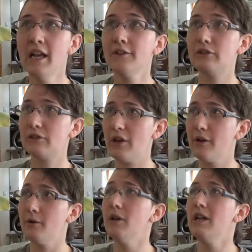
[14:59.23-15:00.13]

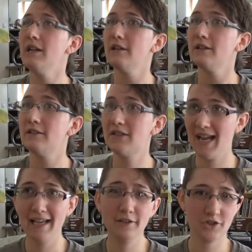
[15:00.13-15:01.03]
So
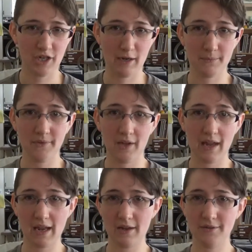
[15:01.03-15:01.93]
Tyler James
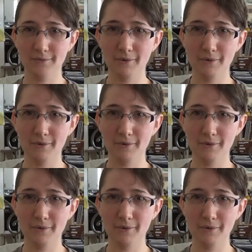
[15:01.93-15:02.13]
is